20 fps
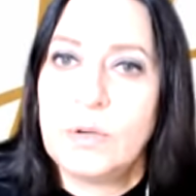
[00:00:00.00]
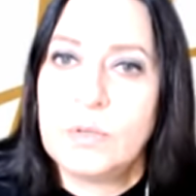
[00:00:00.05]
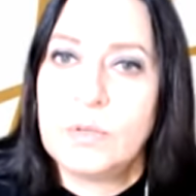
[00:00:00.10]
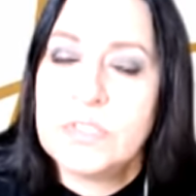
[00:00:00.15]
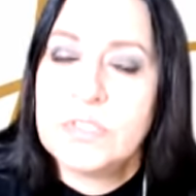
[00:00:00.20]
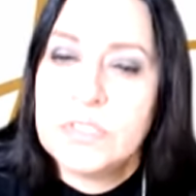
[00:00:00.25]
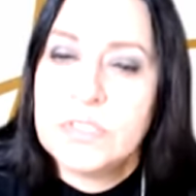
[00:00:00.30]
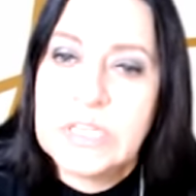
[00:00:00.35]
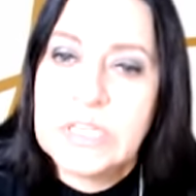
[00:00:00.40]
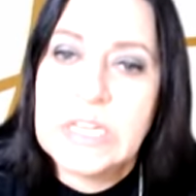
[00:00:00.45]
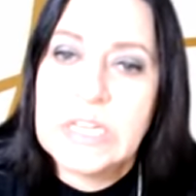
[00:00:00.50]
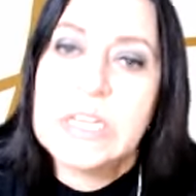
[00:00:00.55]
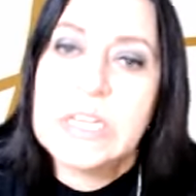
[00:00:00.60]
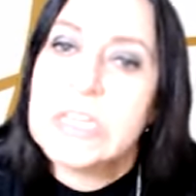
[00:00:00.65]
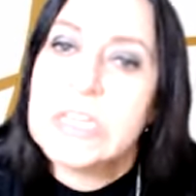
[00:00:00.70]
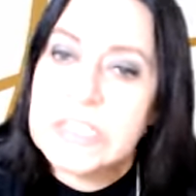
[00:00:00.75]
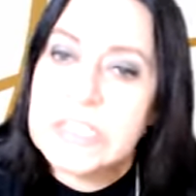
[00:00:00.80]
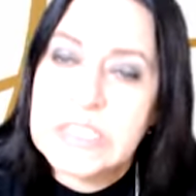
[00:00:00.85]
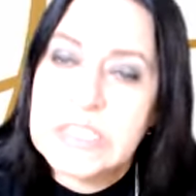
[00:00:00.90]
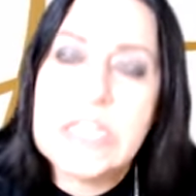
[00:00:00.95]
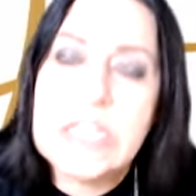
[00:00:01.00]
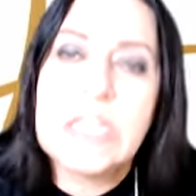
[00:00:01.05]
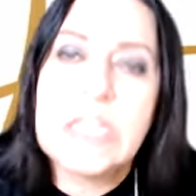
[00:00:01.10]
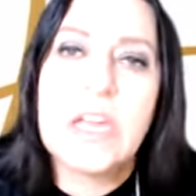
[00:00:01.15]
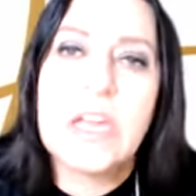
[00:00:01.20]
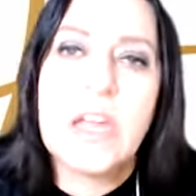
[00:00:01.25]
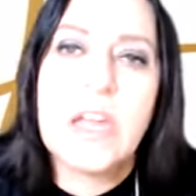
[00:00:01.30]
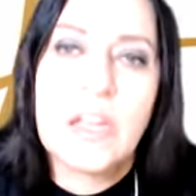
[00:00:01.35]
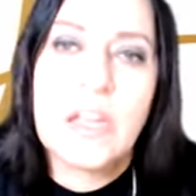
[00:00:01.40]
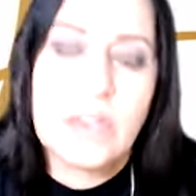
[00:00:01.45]

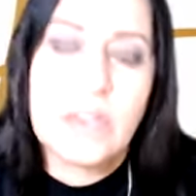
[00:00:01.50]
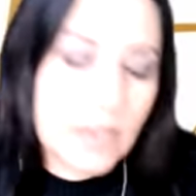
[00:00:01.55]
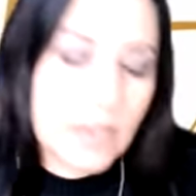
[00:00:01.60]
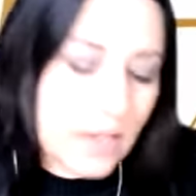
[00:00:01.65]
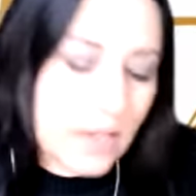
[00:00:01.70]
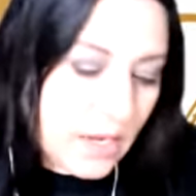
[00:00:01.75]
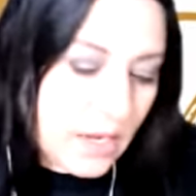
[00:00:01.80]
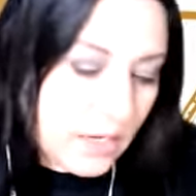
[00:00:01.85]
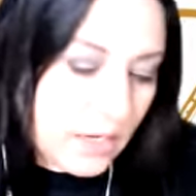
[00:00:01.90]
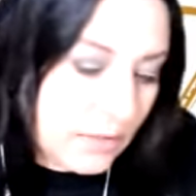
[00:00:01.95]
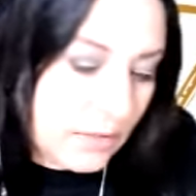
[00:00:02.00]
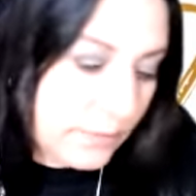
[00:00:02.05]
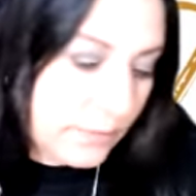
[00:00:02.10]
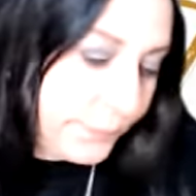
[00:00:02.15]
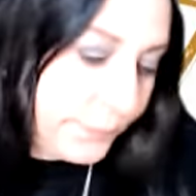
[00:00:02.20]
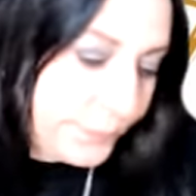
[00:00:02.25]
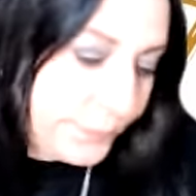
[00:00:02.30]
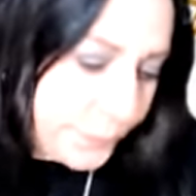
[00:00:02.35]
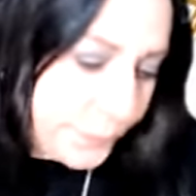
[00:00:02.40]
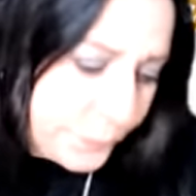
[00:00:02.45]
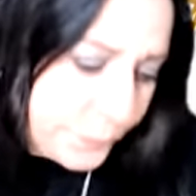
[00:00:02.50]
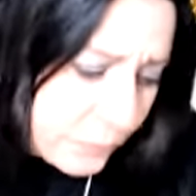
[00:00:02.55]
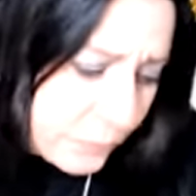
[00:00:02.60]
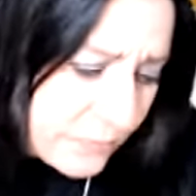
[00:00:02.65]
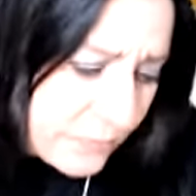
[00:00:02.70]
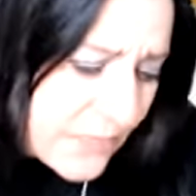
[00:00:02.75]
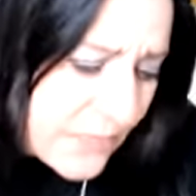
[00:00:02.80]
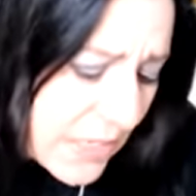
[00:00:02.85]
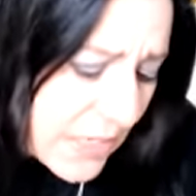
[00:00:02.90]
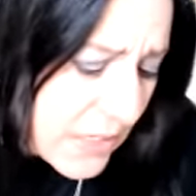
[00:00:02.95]
sleek and
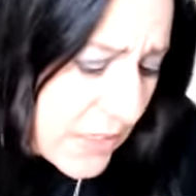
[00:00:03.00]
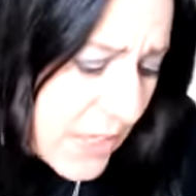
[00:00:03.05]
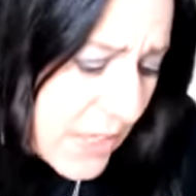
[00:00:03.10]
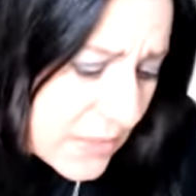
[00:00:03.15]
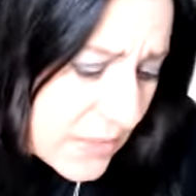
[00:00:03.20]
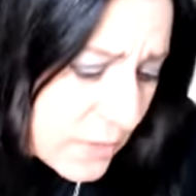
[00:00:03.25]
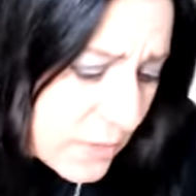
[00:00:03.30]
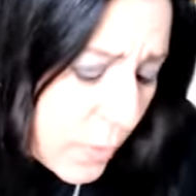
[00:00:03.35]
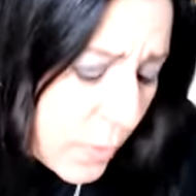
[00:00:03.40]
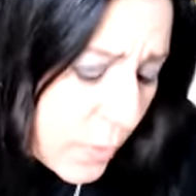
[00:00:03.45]
nice. So